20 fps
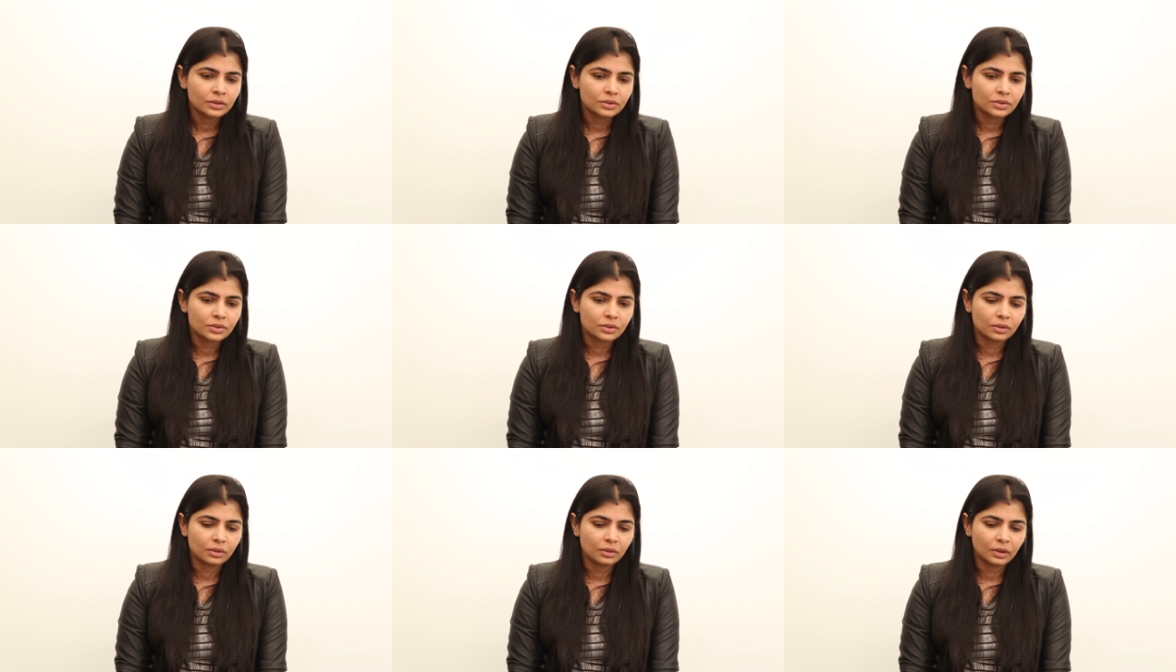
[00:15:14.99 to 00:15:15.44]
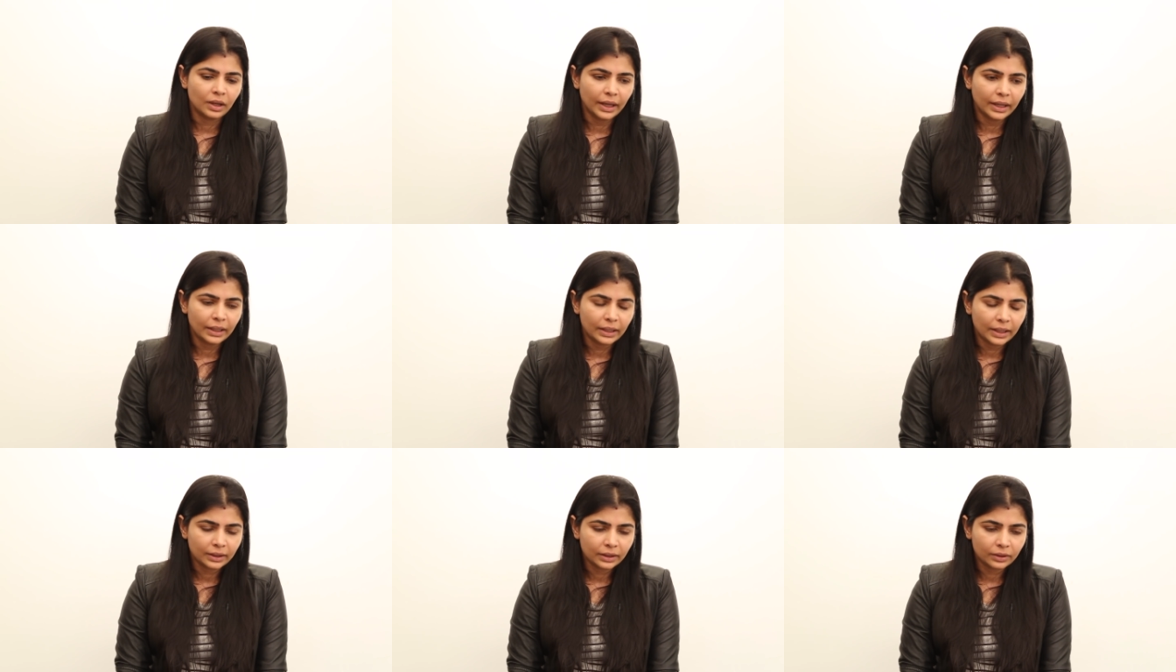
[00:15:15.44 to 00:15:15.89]
So
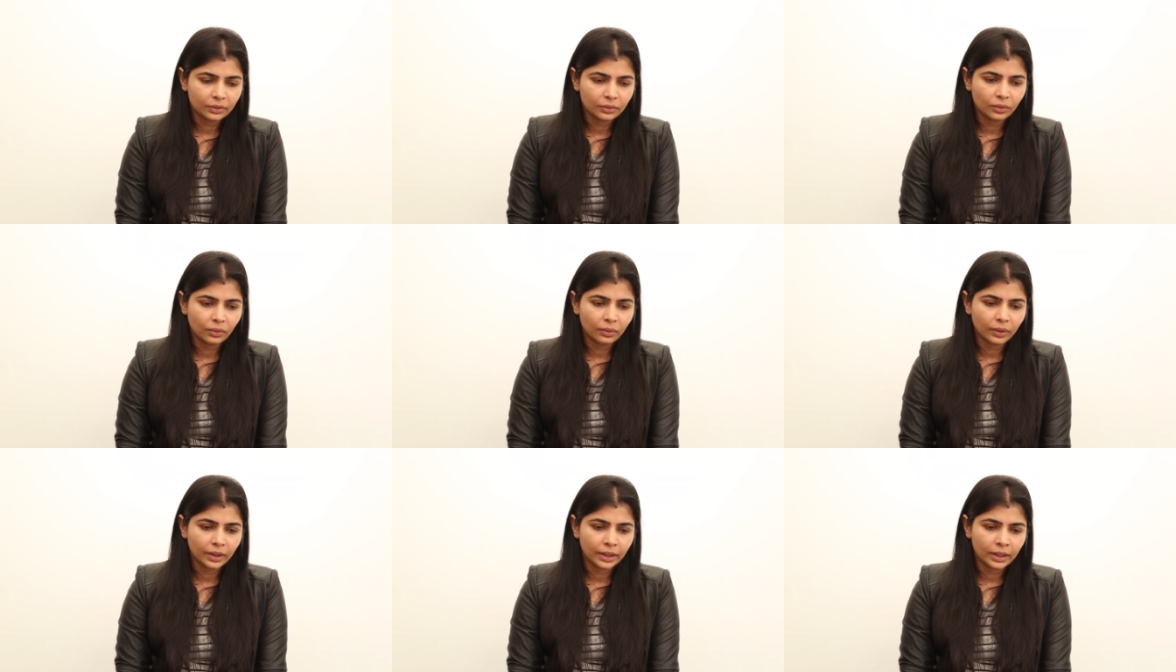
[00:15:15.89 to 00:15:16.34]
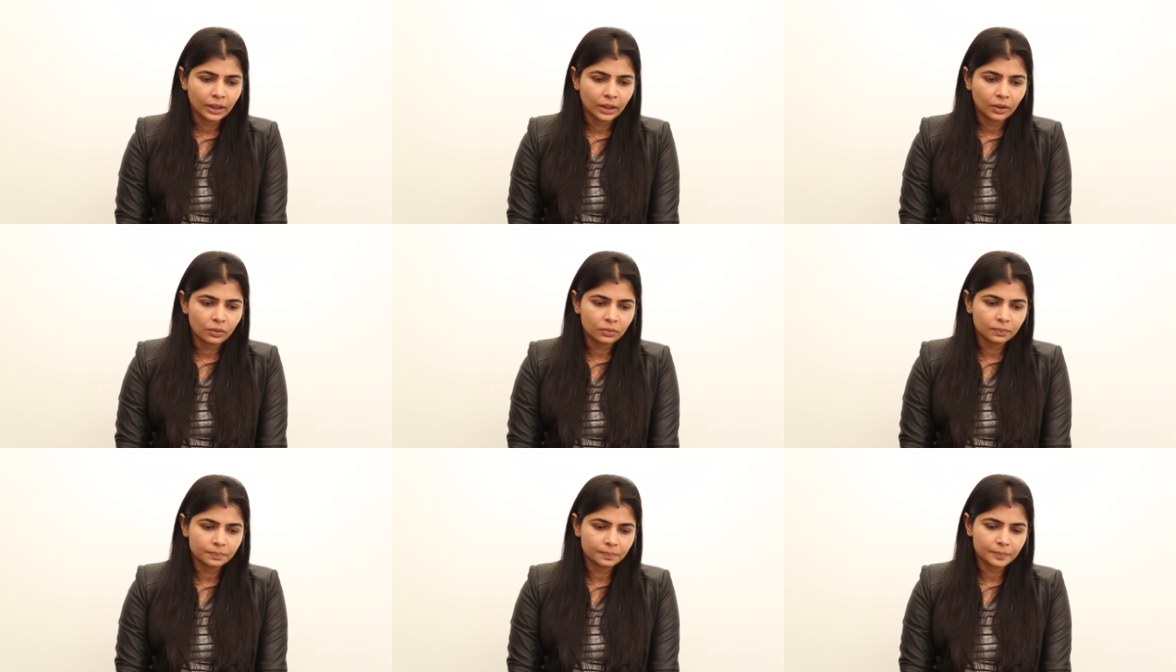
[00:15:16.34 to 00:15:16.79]
I let it go and
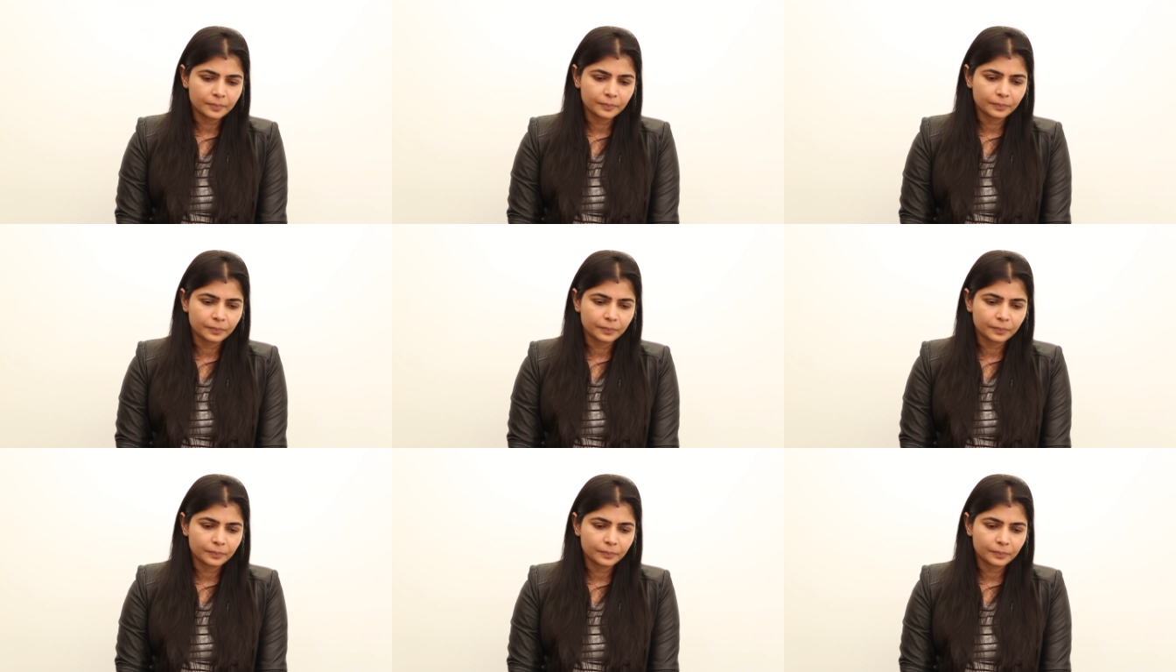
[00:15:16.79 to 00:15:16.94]
now